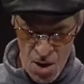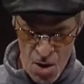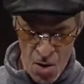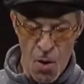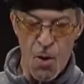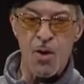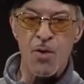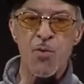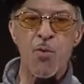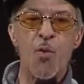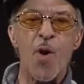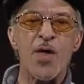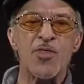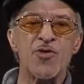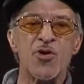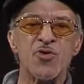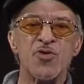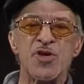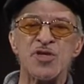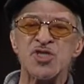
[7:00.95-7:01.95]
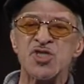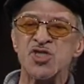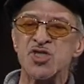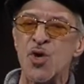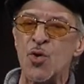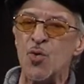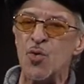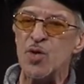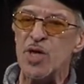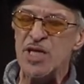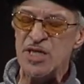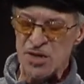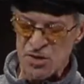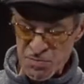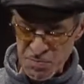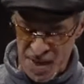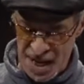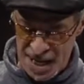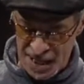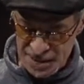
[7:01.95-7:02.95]
or whether the stolen
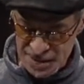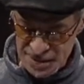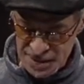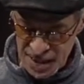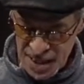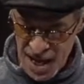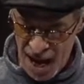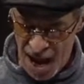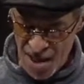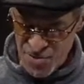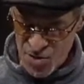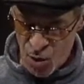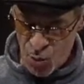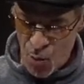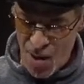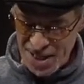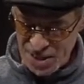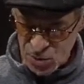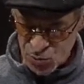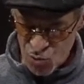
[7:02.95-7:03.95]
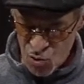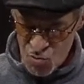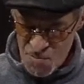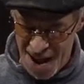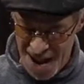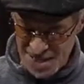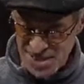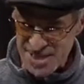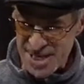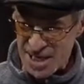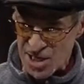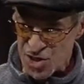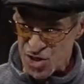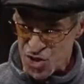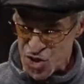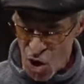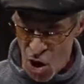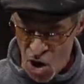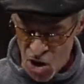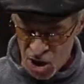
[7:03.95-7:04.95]
pen and the white romantic
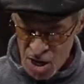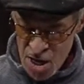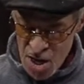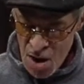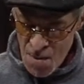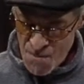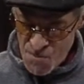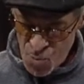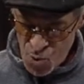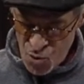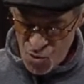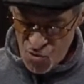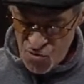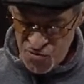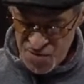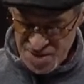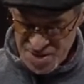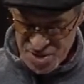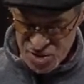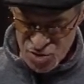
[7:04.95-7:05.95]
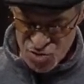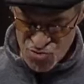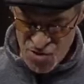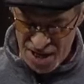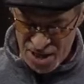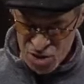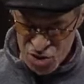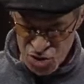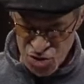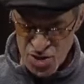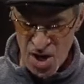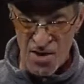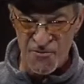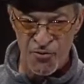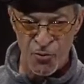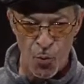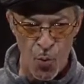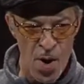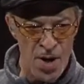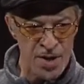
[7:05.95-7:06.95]
chalk move in the direction
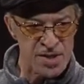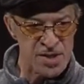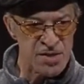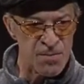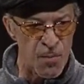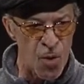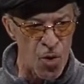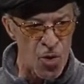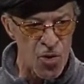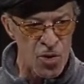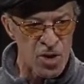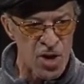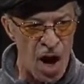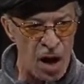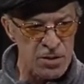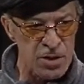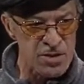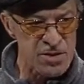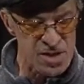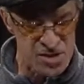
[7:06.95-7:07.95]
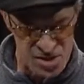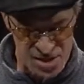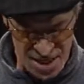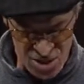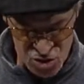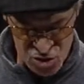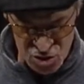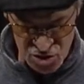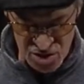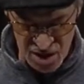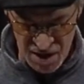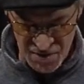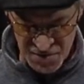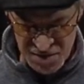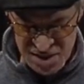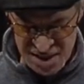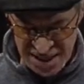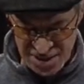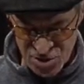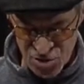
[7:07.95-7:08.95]
of one more colonization
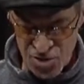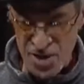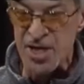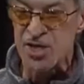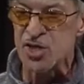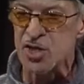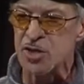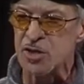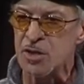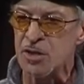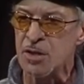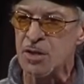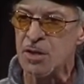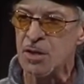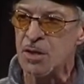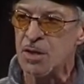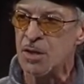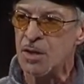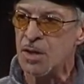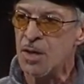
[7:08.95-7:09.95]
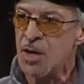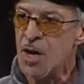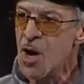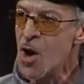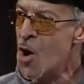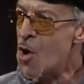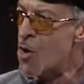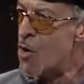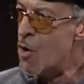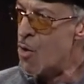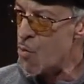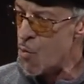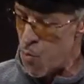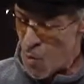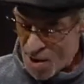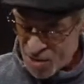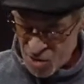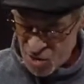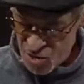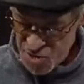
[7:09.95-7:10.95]
of tenderness, or
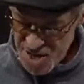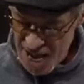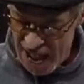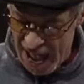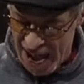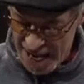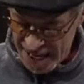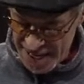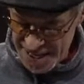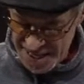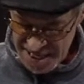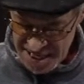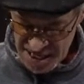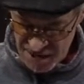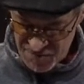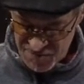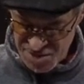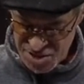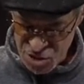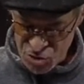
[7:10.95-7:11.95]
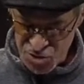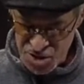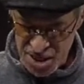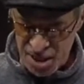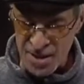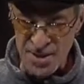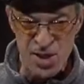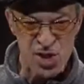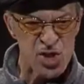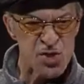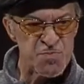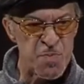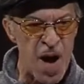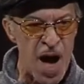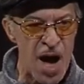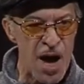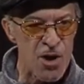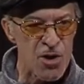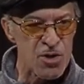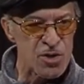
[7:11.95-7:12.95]
whether the agony of duty
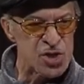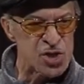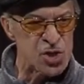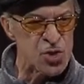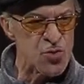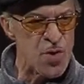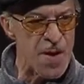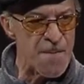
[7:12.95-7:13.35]
conspires to